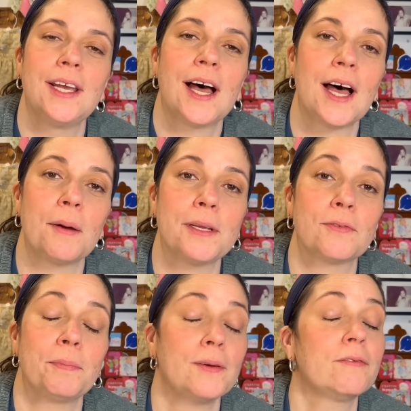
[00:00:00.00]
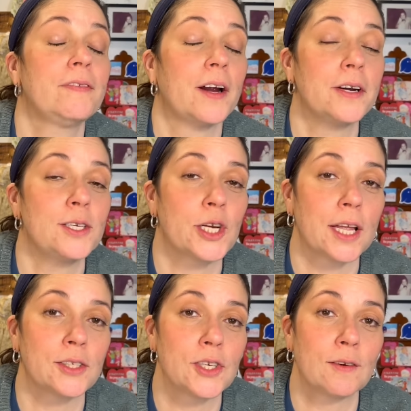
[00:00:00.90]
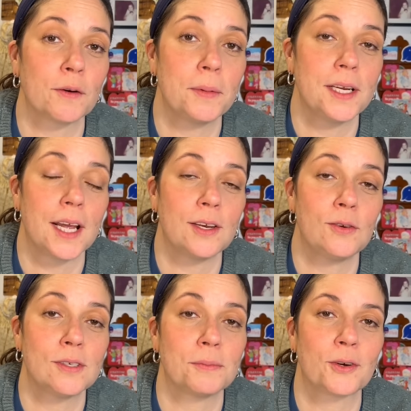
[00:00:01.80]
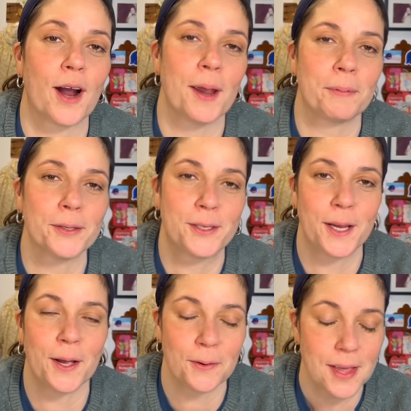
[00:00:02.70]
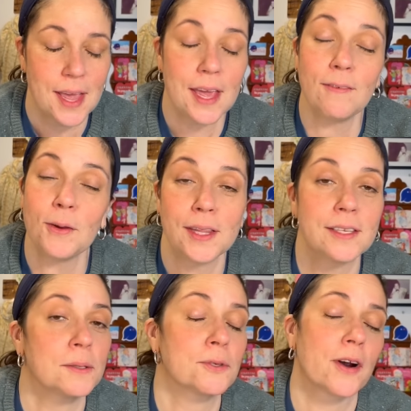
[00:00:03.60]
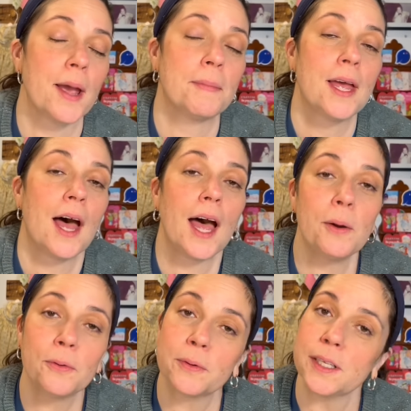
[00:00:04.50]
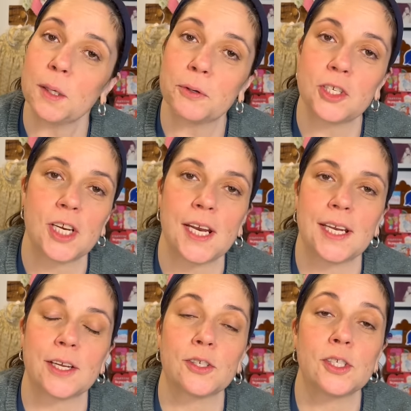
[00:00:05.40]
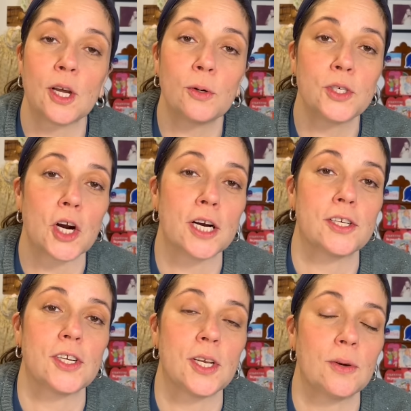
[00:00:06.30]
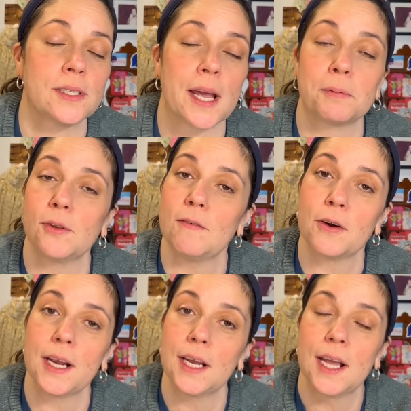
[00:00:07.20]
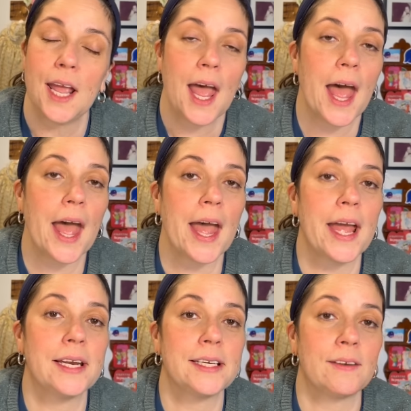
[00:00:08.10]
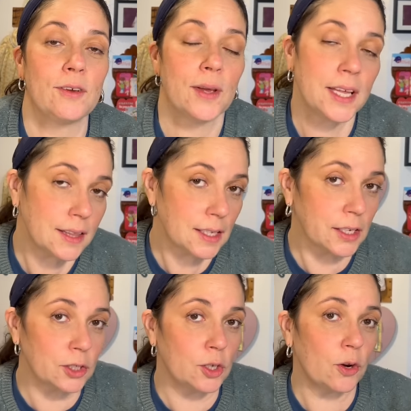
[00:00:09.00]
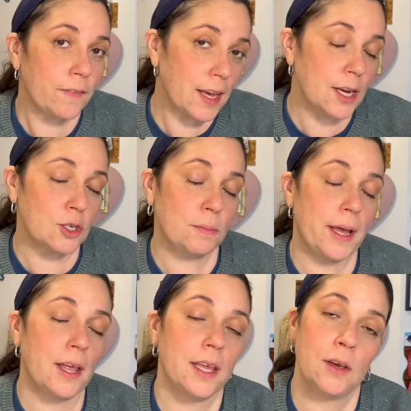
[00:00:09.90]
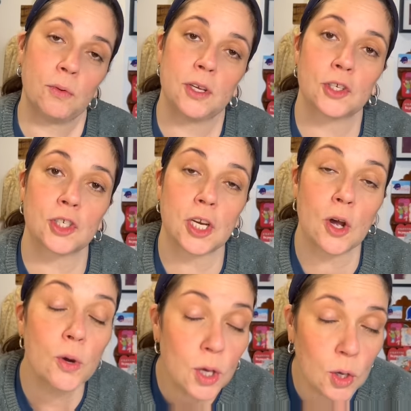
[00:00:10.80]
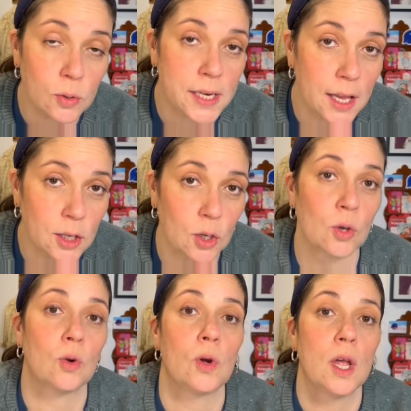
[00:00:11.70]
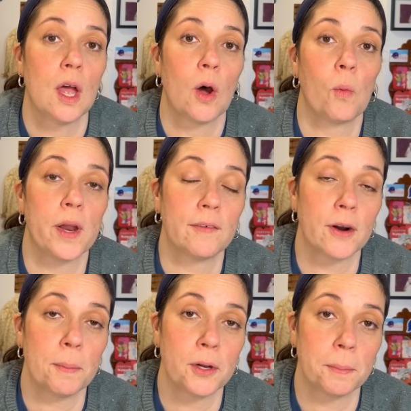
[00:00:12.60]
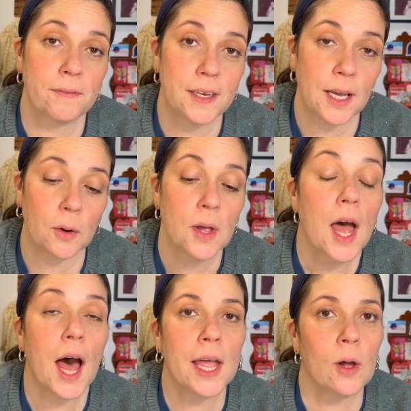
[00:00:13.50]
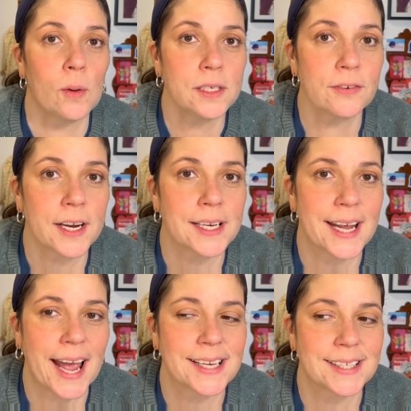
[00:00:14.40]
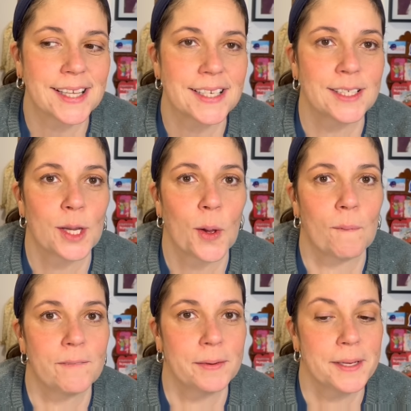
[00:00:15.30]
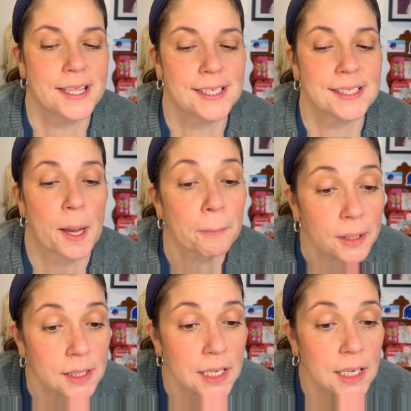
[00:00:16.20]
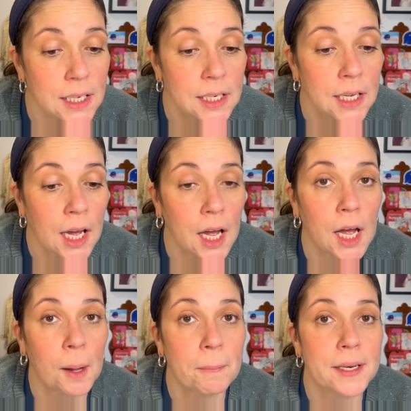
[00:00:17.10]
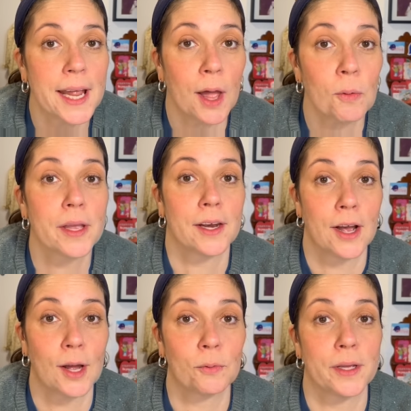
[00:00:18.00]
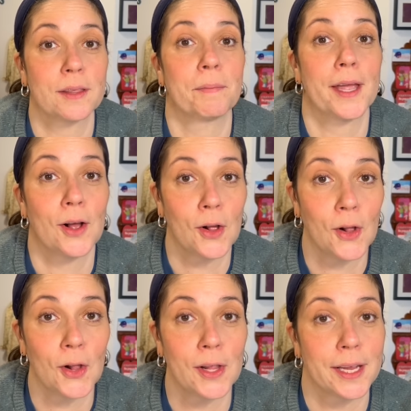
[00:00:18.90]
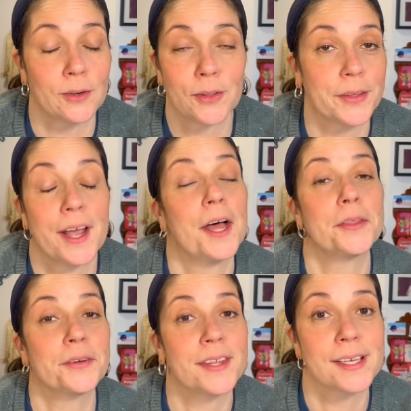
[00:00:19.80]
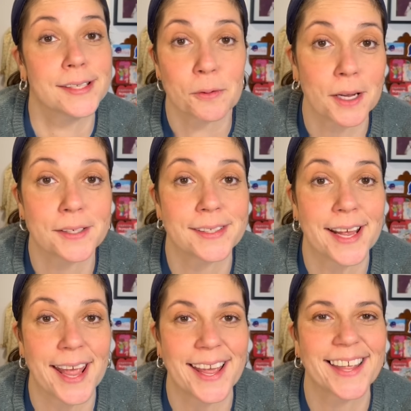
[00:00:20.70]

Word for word: Um, it's been very challenging for me to get new subscribers. So if you hit the subscribe, I would really appreciate it. There's no charge to you. It's absolutely free. And if you hit the little notification bell, it will show you, tell you whenever I put up a video. I always forget to ask this, so I'm filming this separately. Um, now we'll get on with my haul and all the other things I want to say.